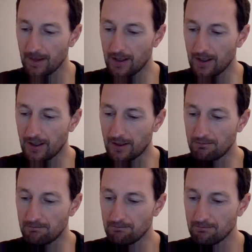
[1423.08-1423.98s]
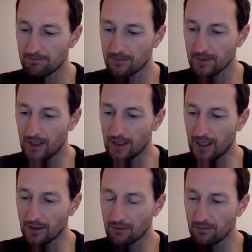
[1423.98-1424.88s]
I'm
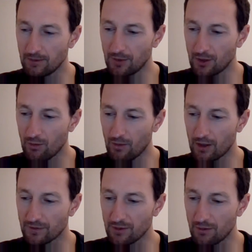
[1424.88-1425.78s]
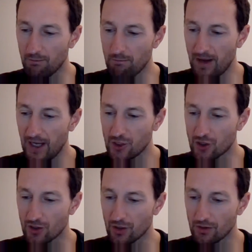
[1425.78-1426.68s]
not aware of sort of
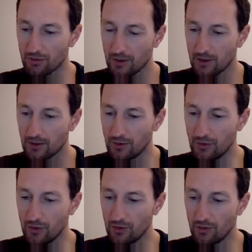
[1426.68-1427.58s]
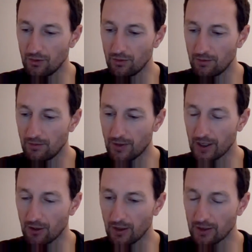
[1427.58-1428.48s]
major new
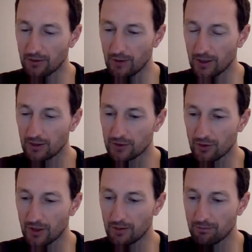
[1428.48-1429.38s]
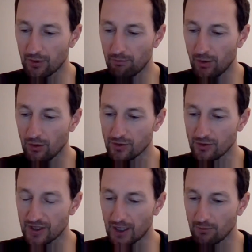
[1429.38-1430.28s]
regulatory
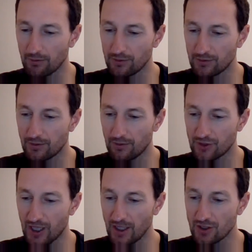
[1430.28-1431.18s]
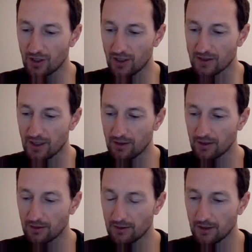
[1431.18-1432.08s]
proposals that I would change things. I
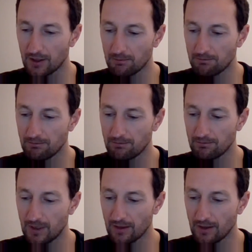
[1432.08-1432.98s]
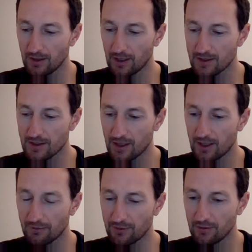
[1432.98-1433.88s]
think, like I
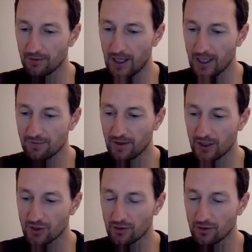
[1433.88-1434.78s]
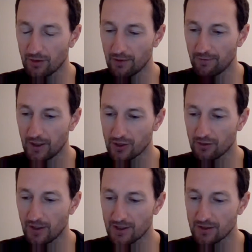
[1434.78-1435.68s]
said, after the last great financial
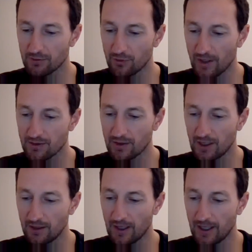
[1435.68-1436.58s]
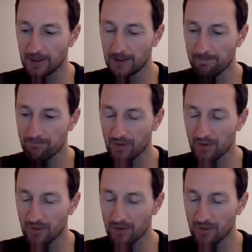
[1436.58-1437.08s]
crisis of 2008-9,